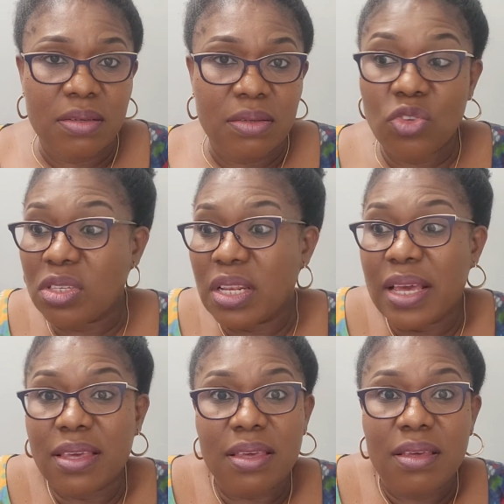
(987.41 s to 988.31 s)
Just
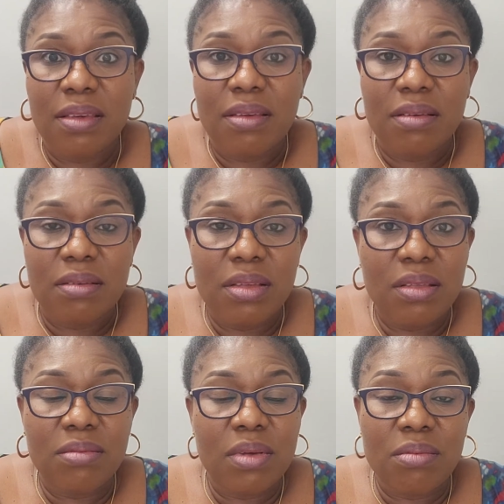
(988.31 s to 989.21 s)
like
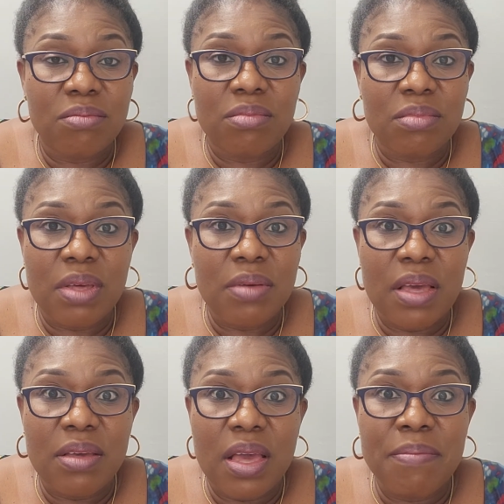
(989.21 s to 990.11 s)

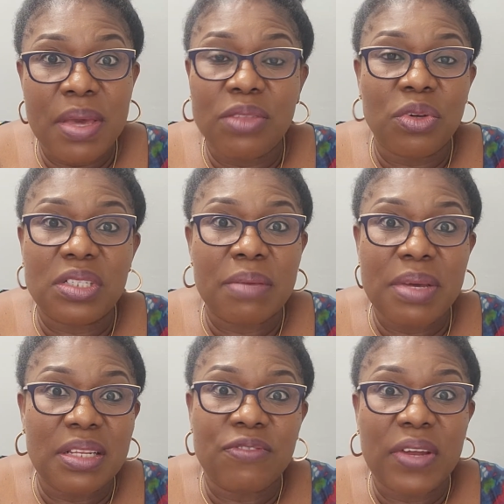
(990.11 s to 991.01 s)
Doche
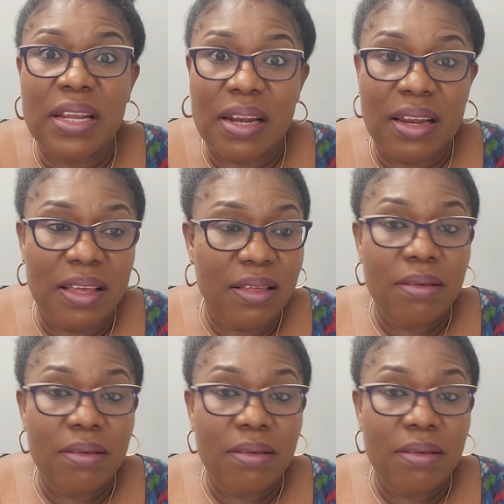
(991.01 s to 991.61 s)
made it very clear.